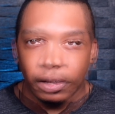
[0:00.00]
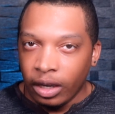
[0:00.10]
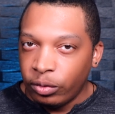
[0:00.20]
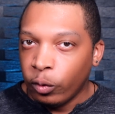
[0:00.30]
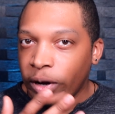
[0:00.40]
And
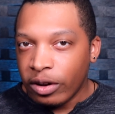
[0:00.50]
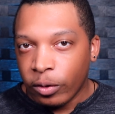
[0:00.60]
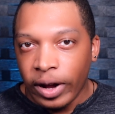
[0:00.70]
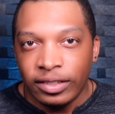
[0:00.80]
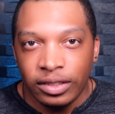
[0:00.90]
if you read
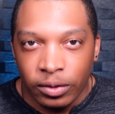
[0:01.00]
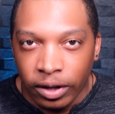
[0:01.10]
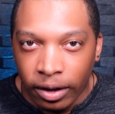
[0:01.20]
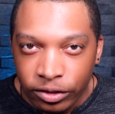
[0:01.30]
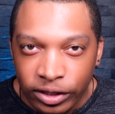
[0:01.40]
Crisis of
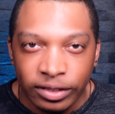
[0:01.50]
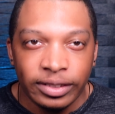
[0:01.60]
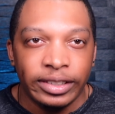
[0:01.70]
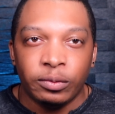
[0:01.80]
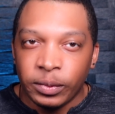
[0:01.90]
Conscience,
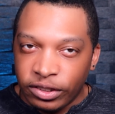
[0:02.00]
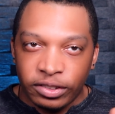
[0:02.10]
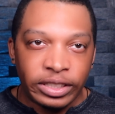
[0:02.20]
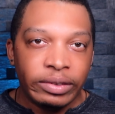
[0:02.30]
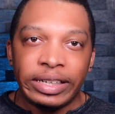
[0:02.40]
this
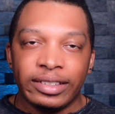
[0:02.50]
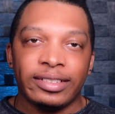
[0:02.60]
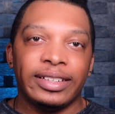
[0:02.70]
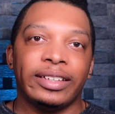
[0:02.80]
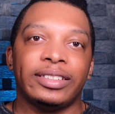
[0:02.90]

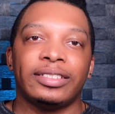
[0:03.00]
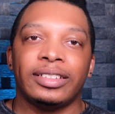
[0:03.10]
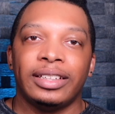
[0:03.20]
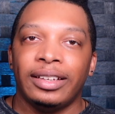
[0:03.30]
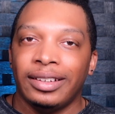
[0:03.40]

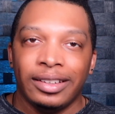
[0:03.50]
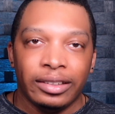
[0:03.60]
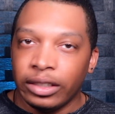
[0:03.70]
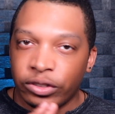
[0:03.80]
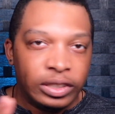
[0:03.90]
mysteriousness,
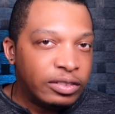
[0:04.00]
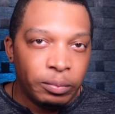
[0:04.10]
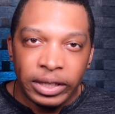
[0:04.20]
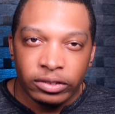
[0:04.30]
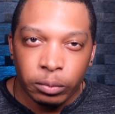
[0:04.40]
it shouldn't even
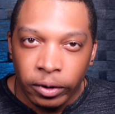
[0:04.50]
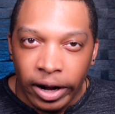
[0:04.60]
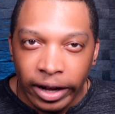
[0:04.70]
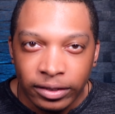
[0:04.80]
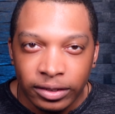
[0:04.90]
be a
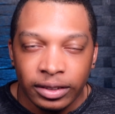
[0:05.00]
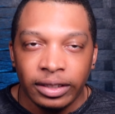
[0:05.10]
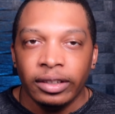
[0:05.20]
surprise.